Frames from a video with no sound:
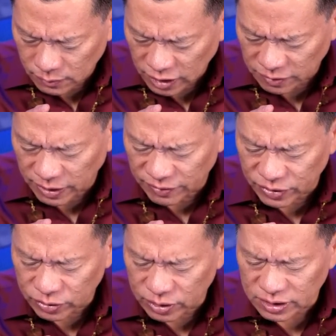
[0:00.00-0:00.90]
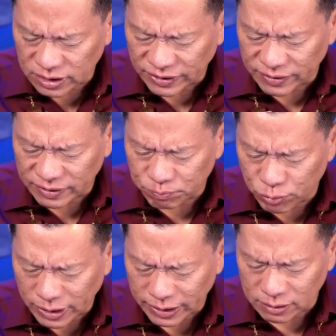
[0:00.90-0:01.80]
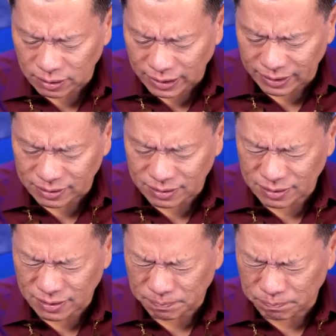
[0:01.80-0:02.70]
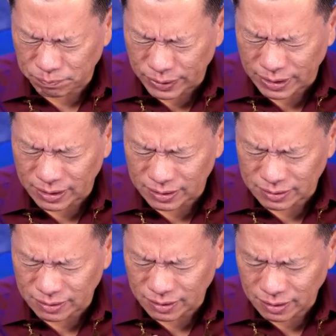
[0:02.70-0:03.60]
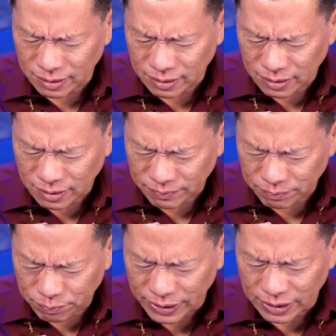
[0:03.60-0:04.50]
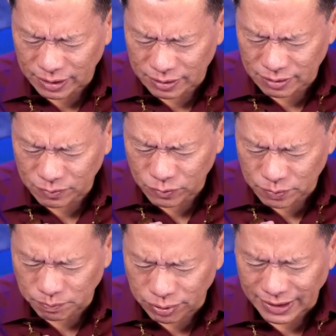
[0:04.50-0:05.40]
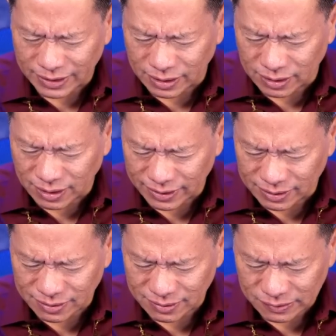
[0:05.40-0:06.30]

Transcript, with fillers: Above you, there's an even brighter light. Brilliant, brilliant, almost blinding light.